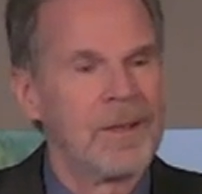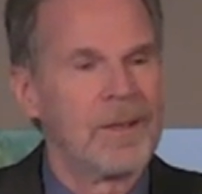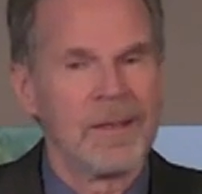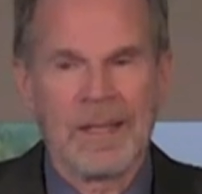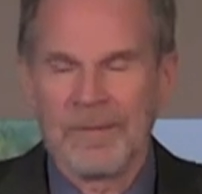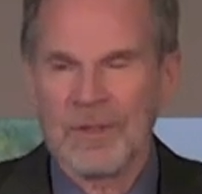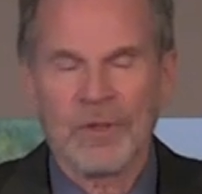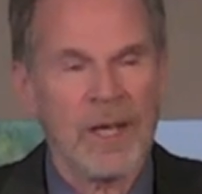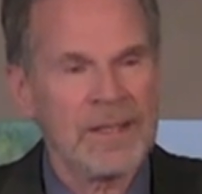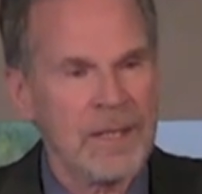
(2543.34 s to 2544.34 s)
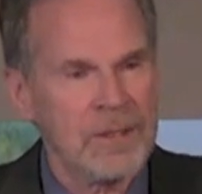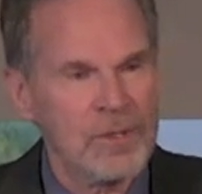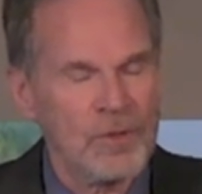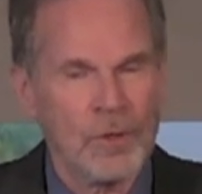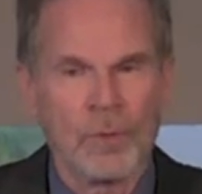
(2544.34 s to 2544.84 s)
He eventually got out on
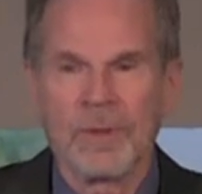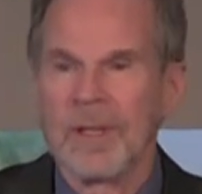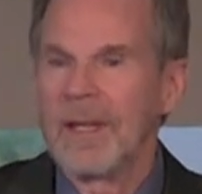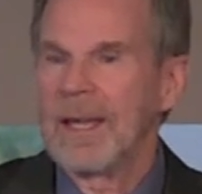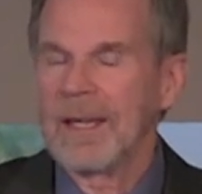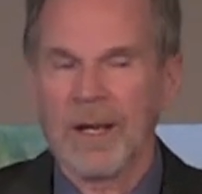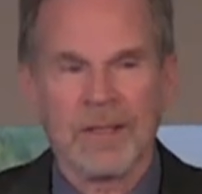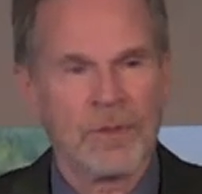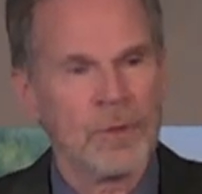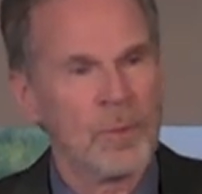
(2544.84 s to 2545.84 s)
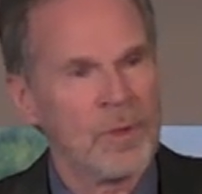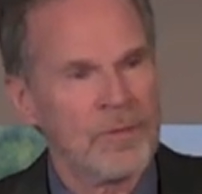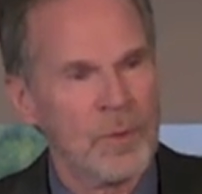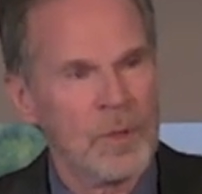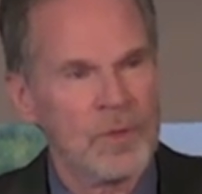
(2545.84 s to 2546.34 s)
his own and got into the
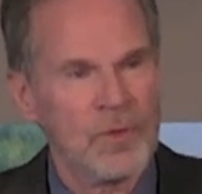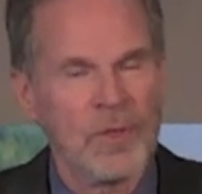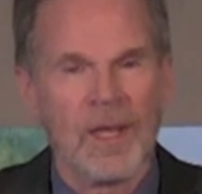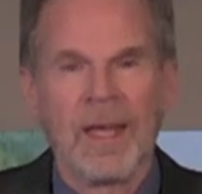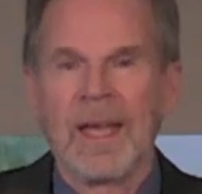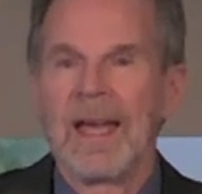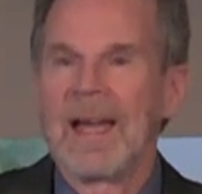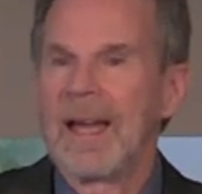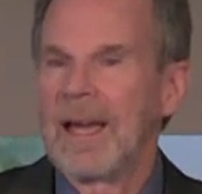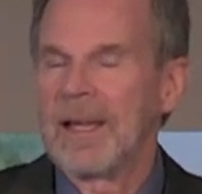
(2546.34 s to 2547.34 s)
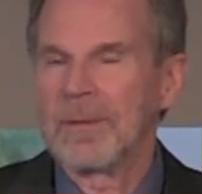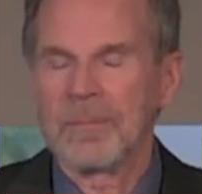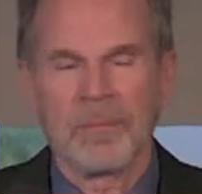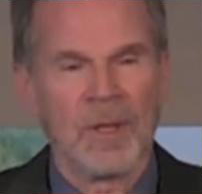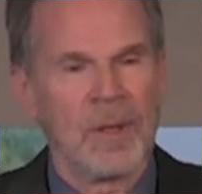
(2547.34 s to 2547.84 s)
workforce,
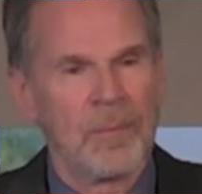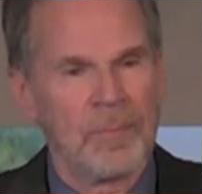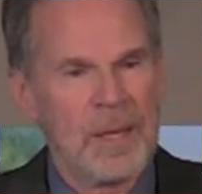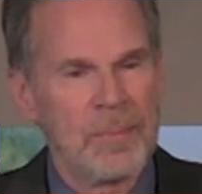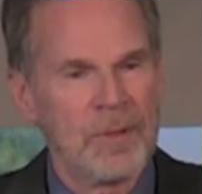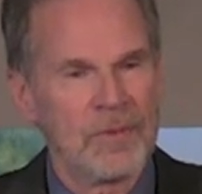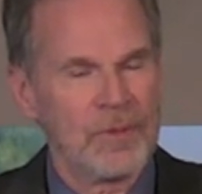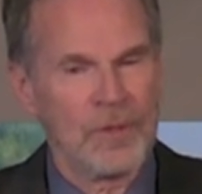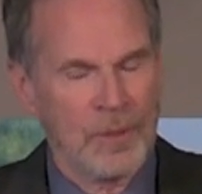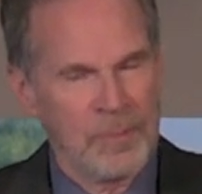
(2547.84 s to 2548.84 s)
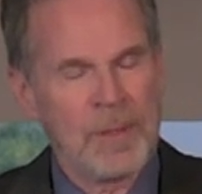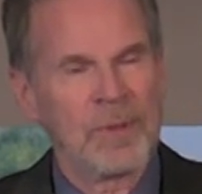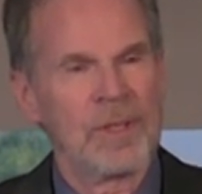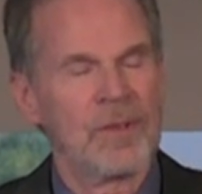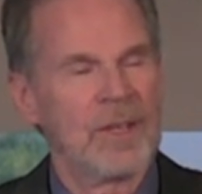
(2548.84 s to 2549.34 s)
and people, young
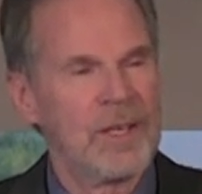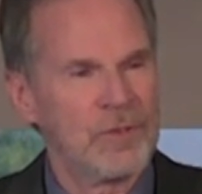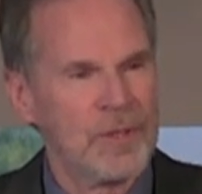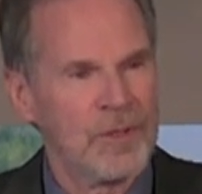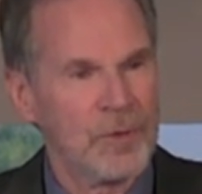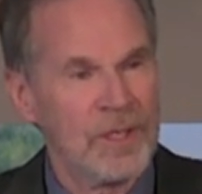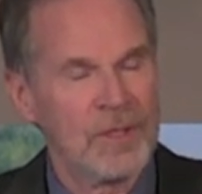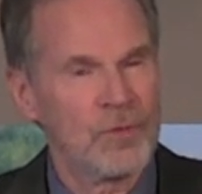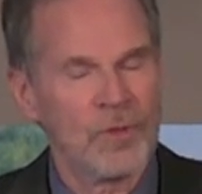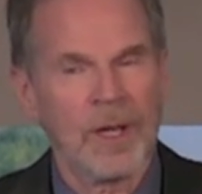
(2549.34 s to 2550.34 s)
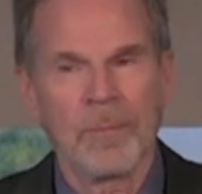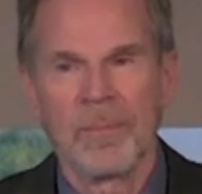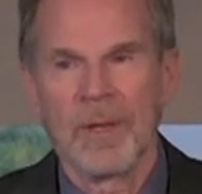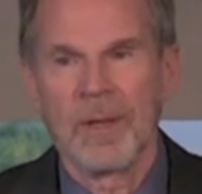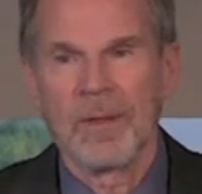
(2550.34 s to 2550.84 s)
people his age in his, in his
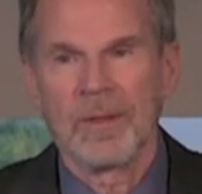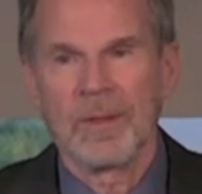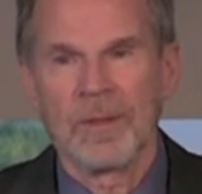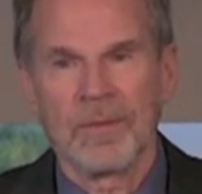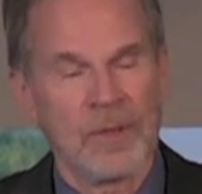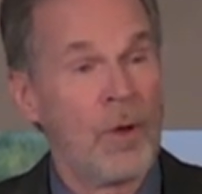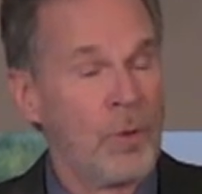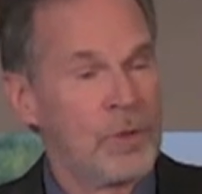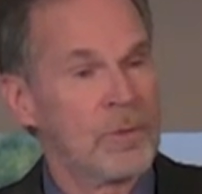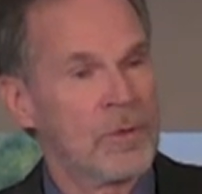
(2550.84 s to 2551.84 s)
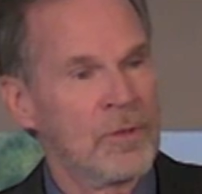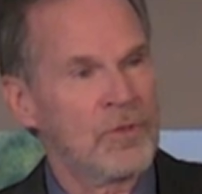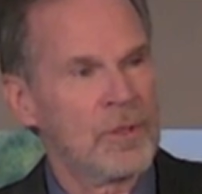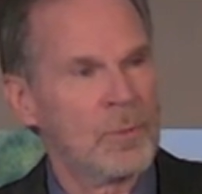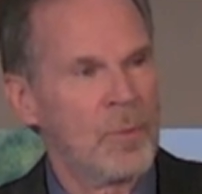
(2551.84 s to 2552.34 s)
job said, oh, you're a
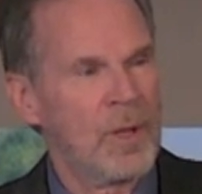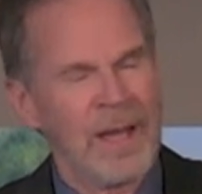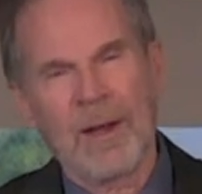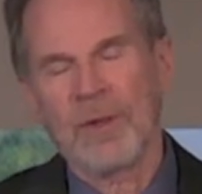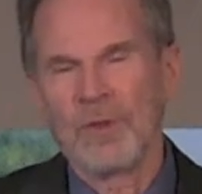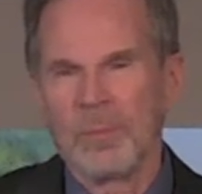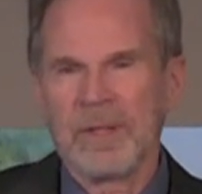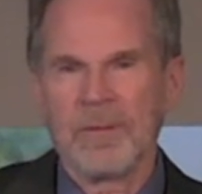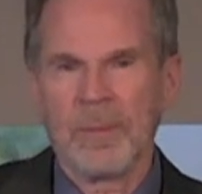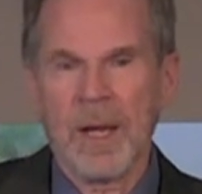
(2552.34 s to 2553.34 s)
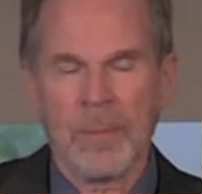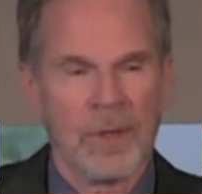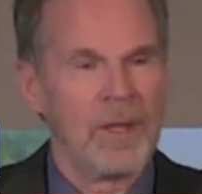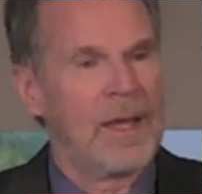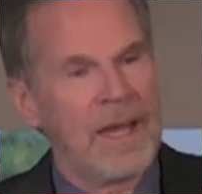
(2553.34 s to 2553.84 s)
Christian. Well, how can you believe the
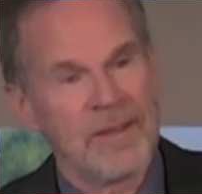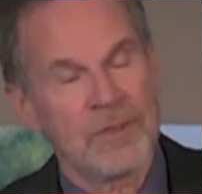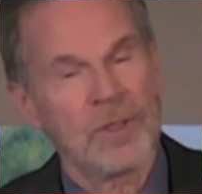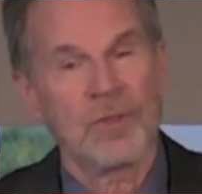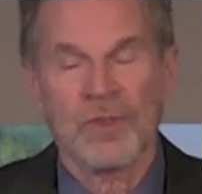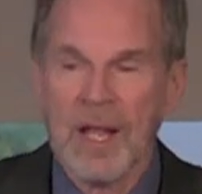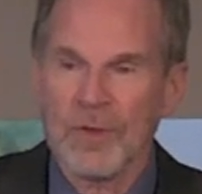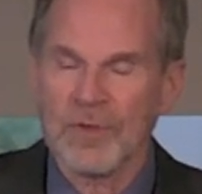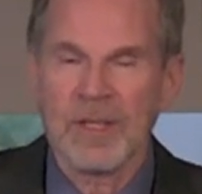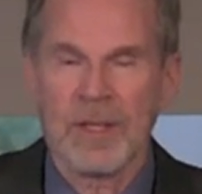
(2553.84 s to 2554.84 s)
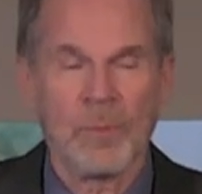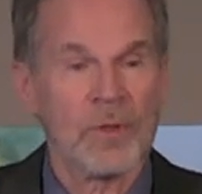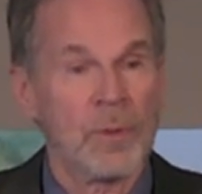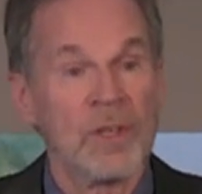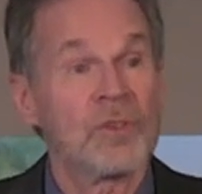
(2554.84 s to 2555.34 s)
Bible? And they started challenging him
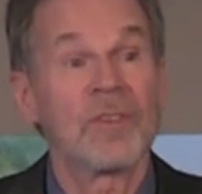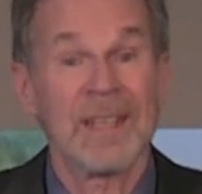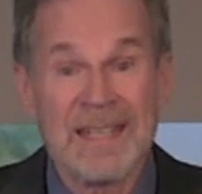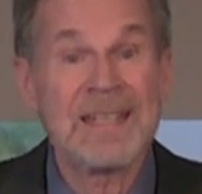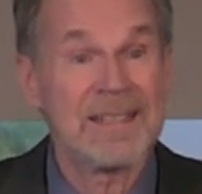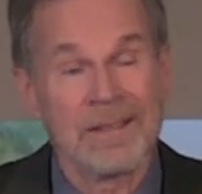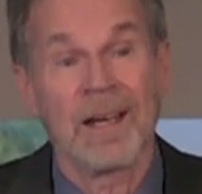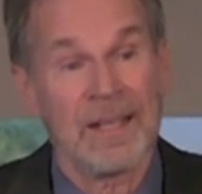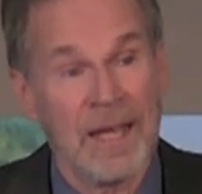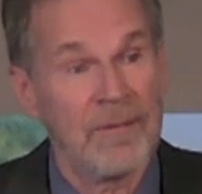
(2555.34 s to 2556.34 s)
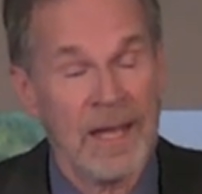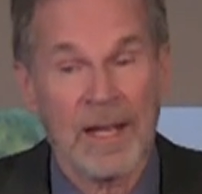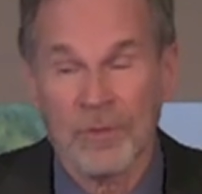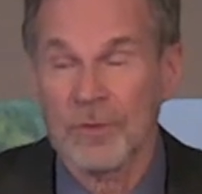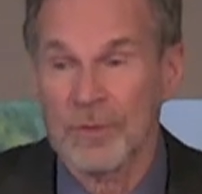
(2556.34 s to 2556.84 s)
with questions that he did not have
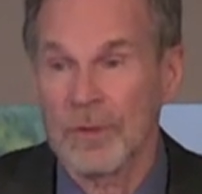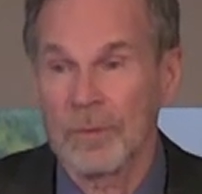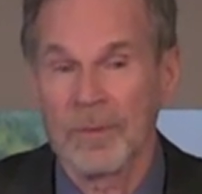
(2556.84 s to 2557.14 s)
answers to.